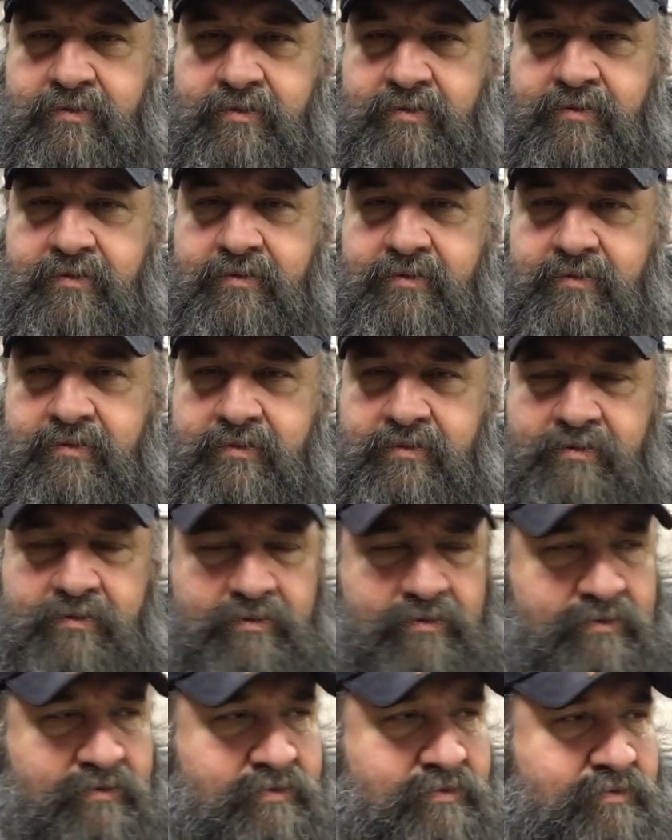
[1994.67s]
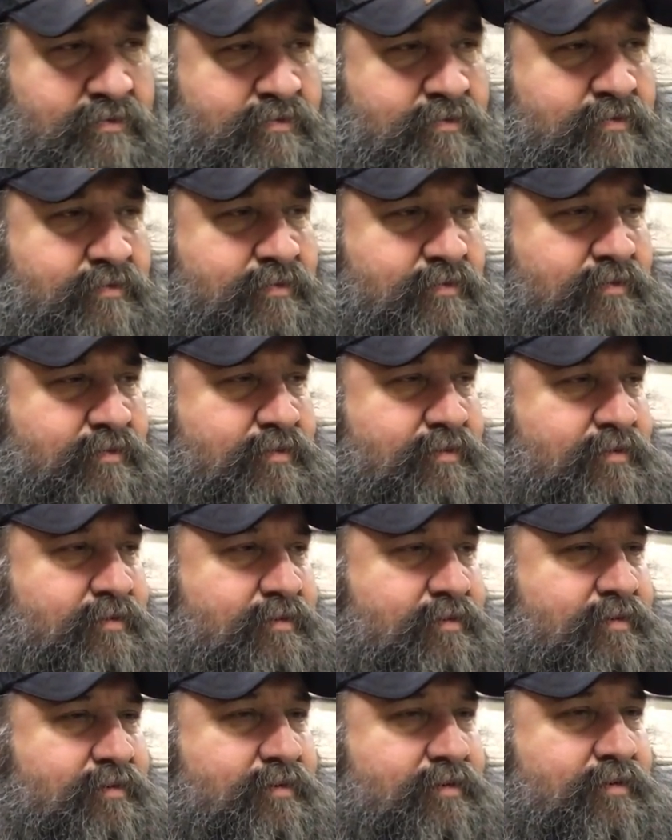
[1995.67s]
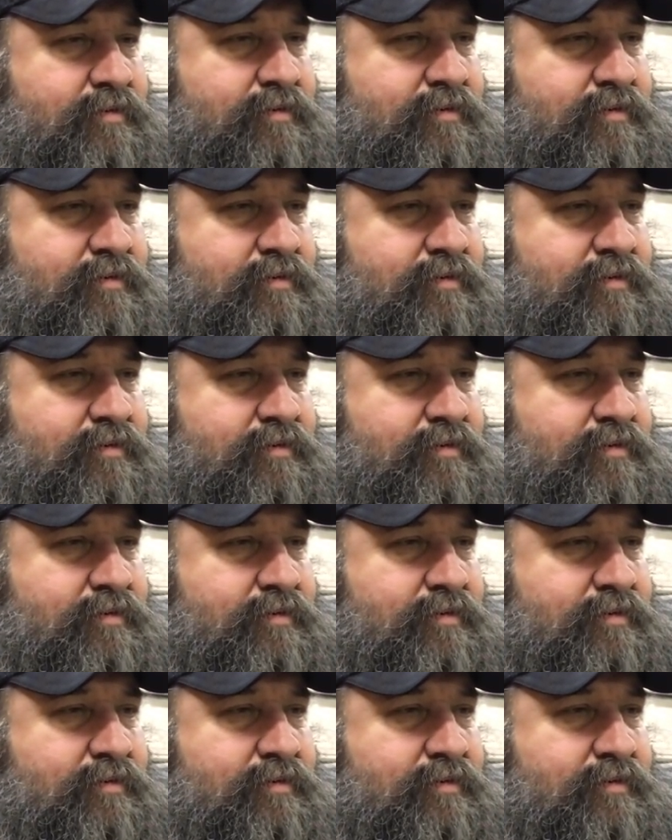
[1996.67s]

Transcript: (silence)